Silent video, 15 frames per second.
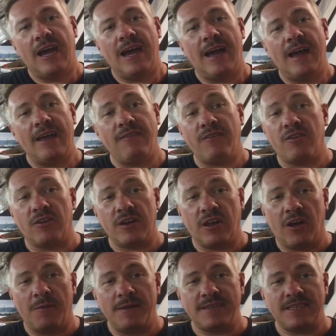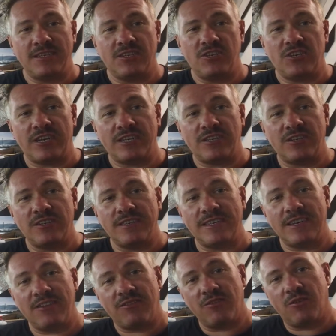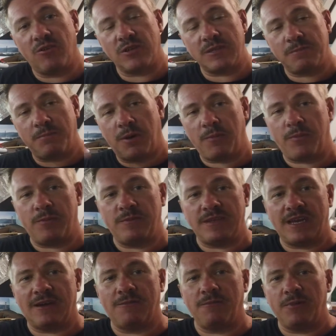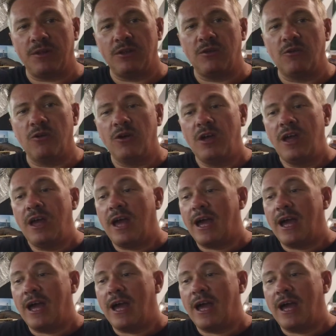If you've got any comments, any suggestions, any thoughts, pop them down below.